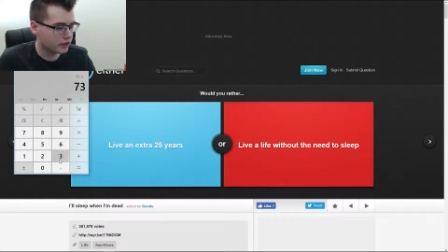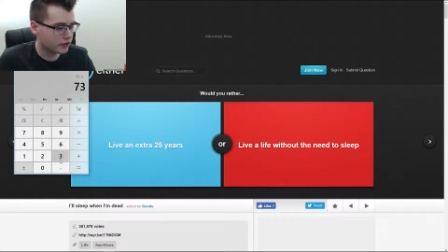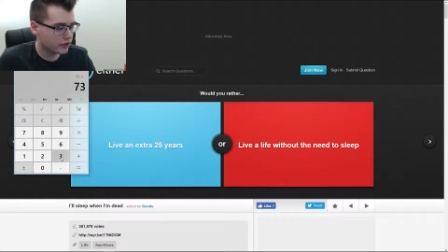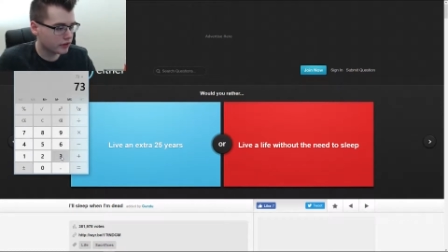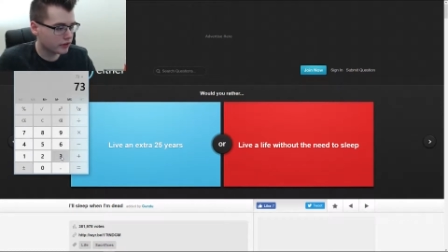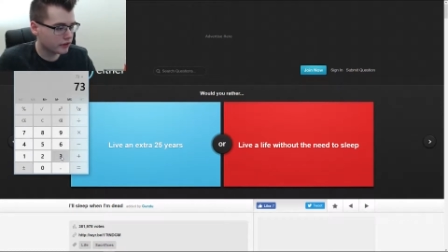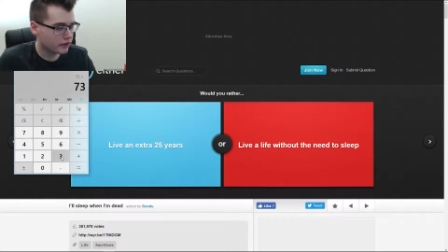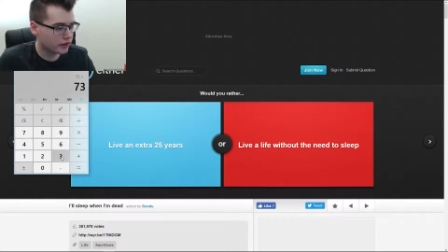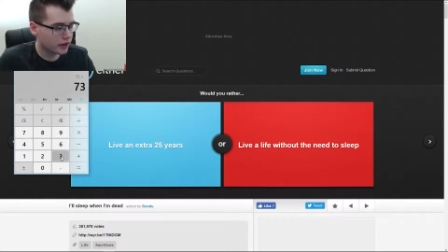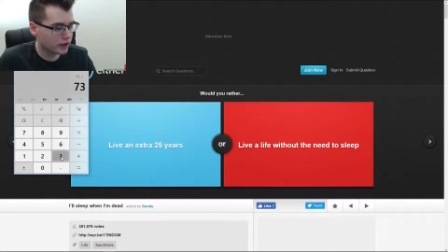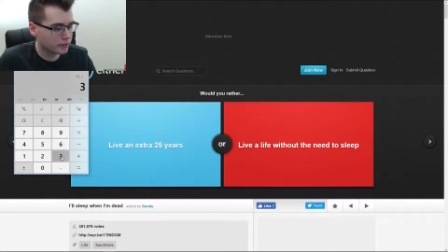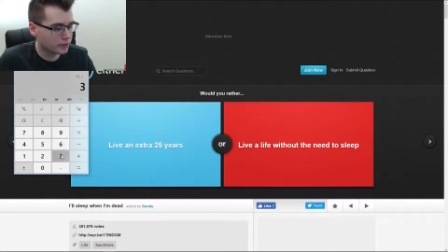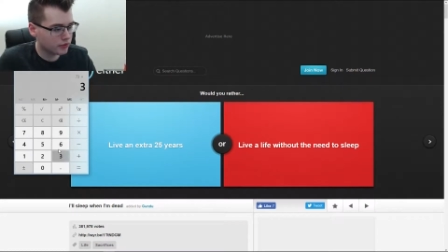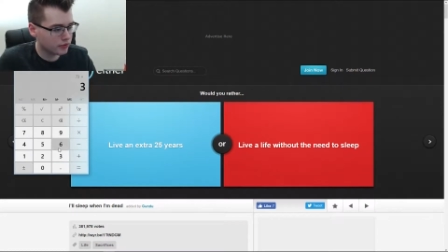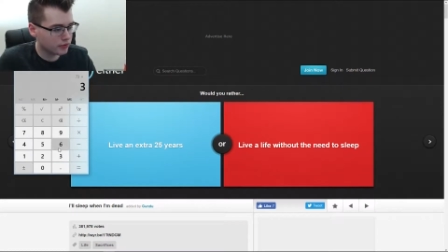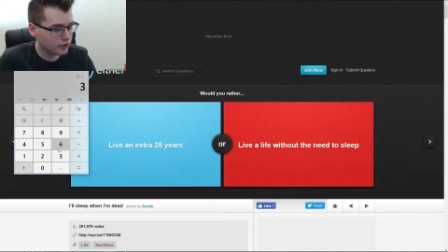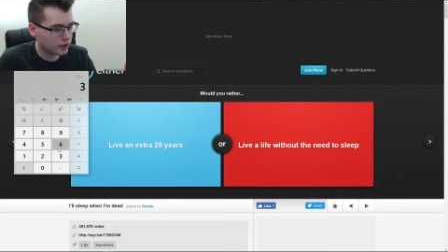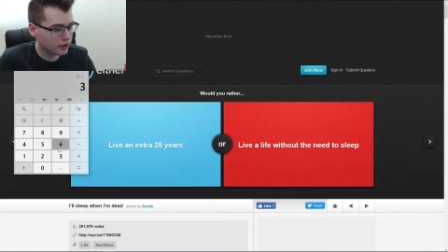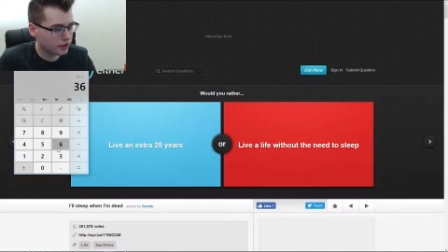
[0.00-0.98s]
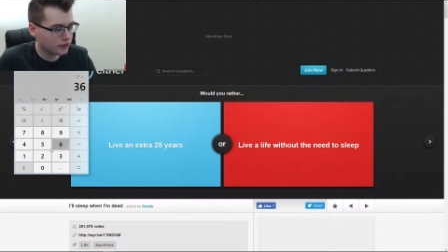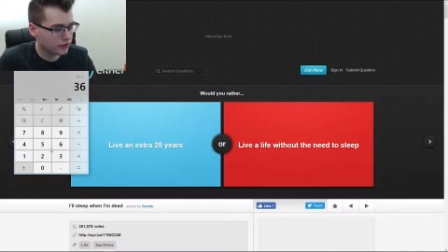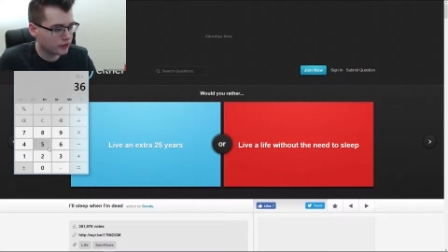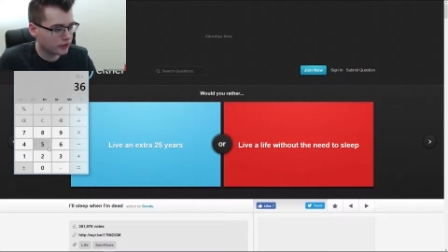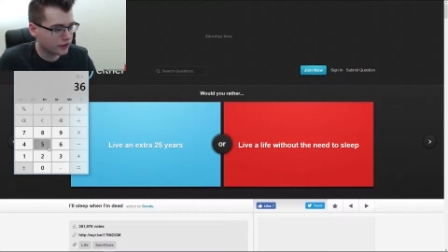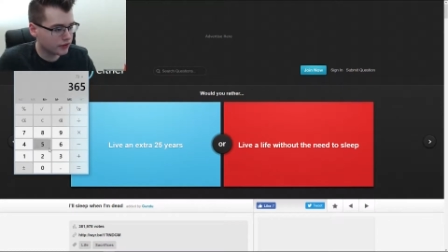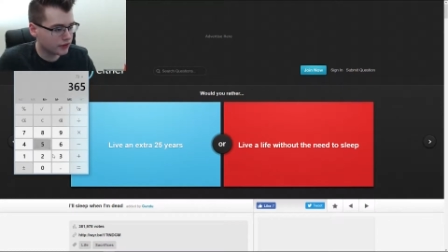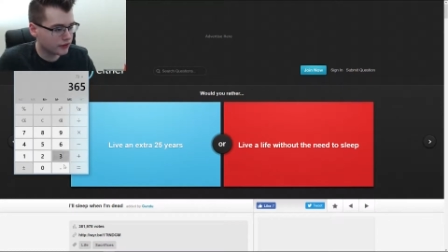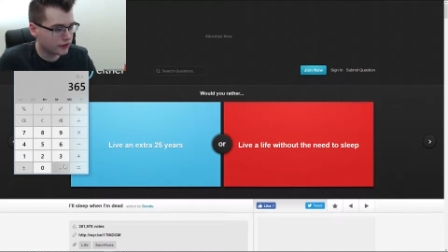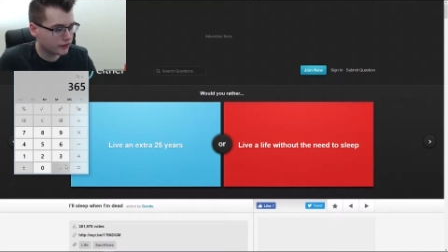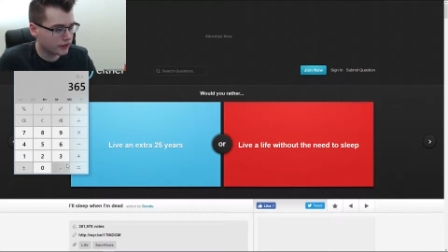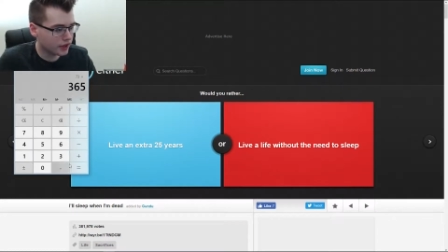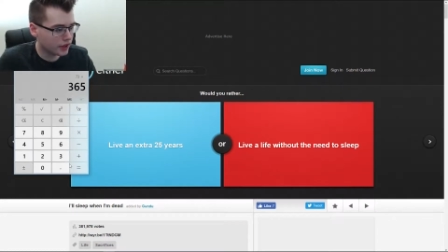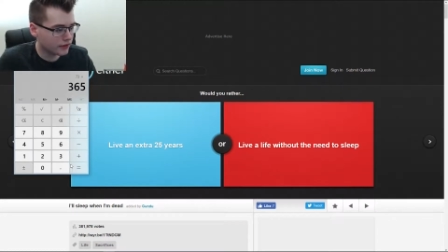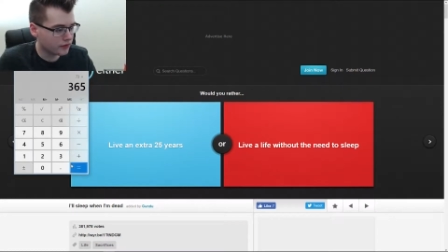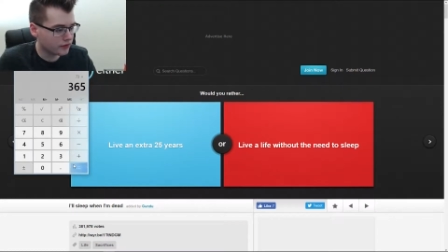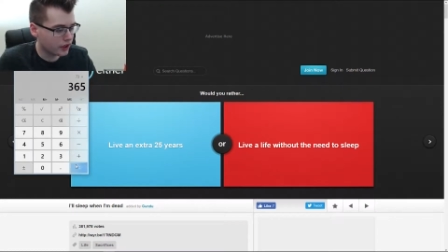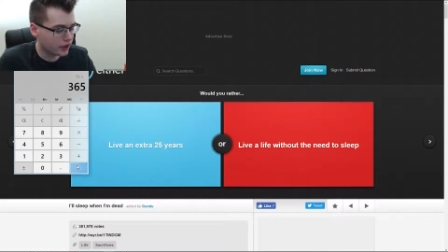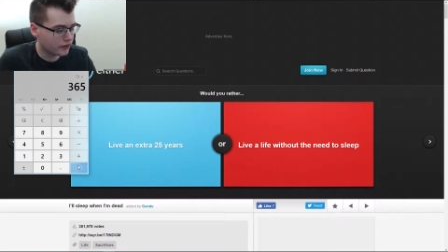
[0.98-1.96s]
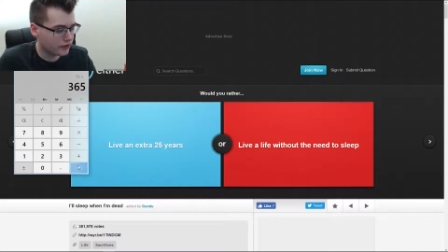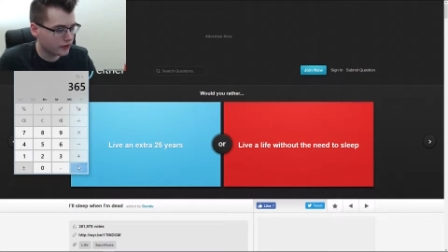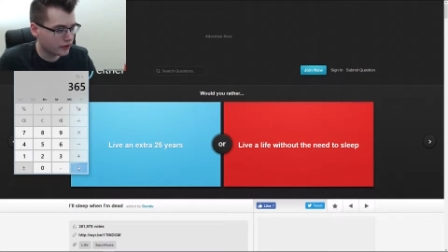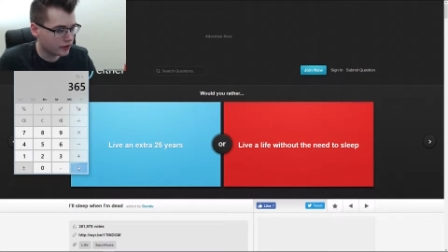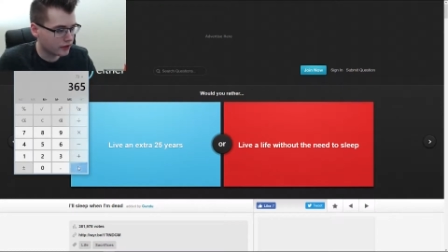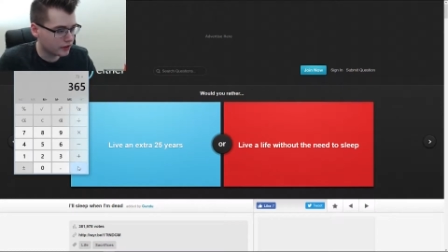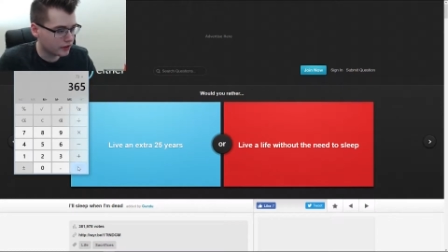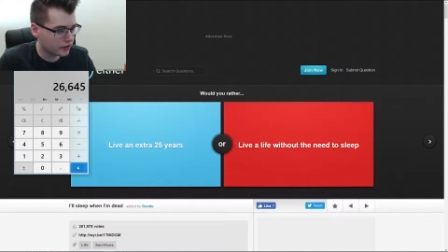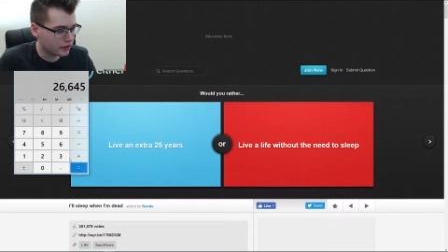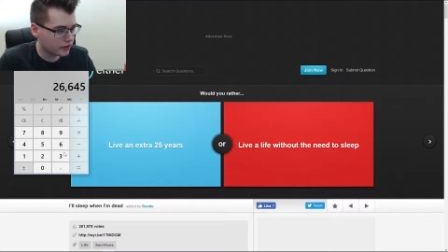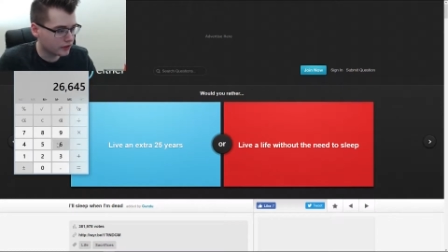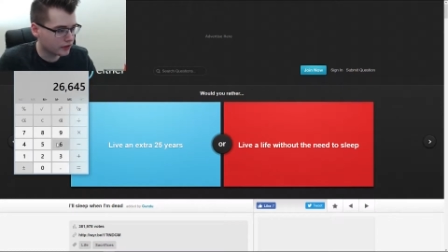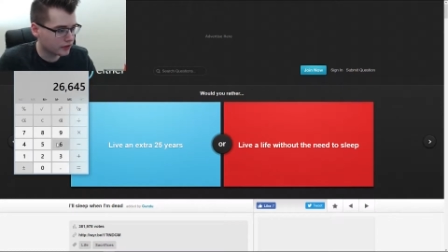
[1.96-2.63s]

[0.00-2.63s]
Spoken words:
Times 365 days a year.